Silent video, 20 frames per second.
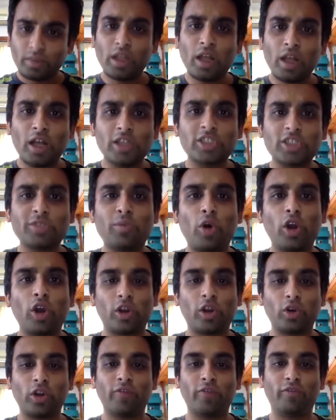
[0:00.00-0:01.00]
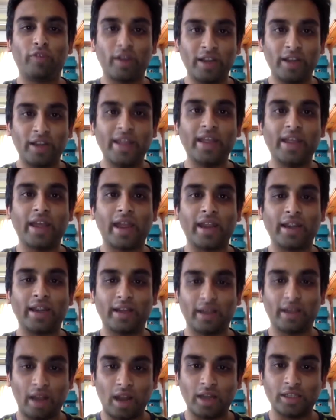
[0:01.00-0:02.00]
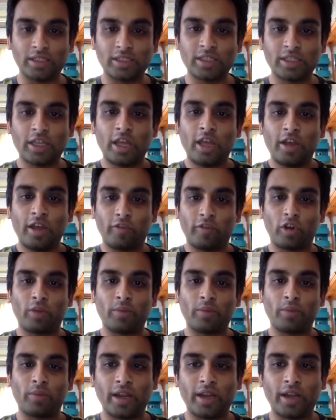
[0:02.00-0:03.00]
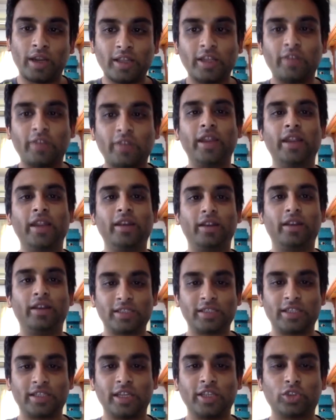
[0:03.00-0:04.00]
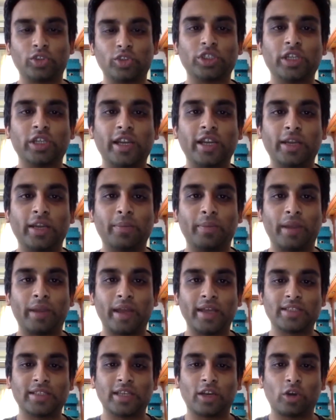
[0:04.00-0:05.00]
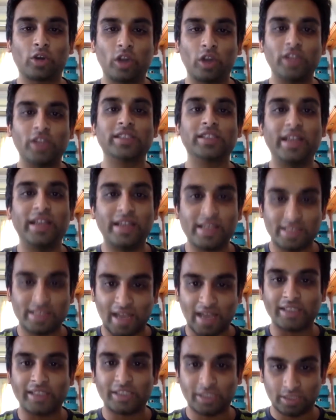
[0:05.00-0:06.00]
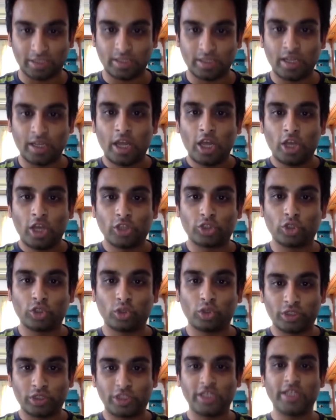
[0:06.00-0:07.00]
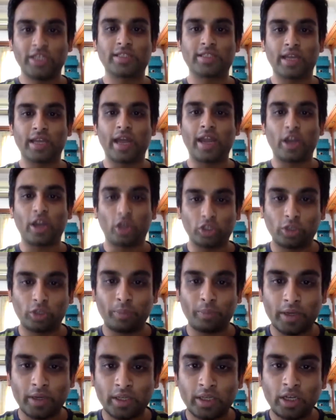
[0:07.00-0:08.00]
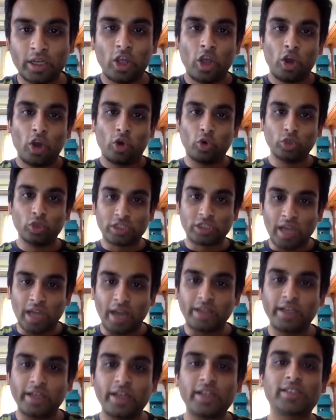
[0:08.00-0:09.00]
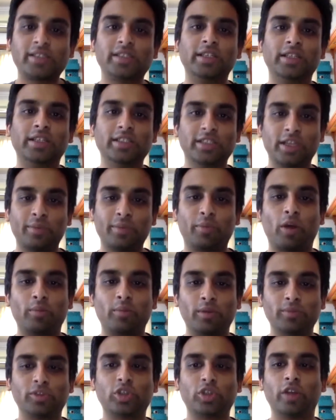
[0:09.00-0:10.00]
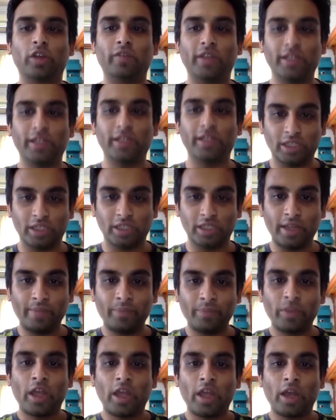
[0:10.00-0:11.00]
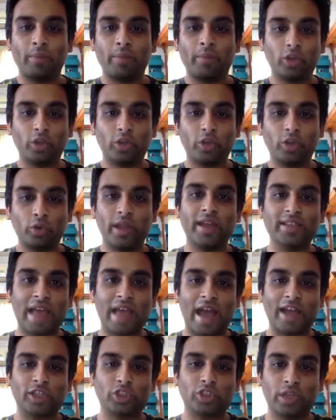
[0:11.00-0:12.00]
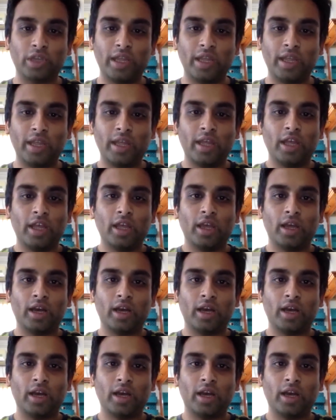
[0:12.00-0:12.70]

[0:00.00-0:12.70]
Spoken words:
a small round of funding and grants from another very interesting social enterprise called as Indus Action. So she's an entrepreneur who started her citizen problem solving journey, but today is actually